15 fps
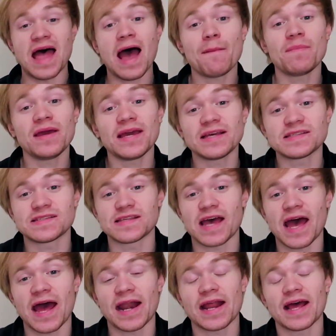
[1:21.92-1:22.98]
That being
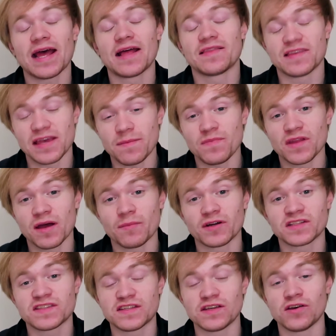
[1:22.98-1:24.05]
said, tip
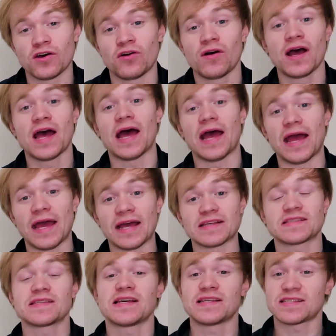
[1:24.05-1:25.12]
number 2
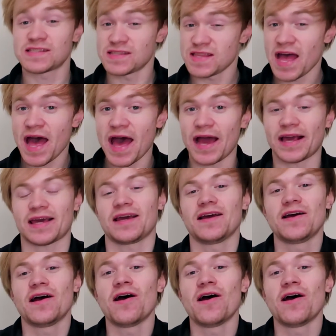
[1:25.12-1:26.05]
is snack.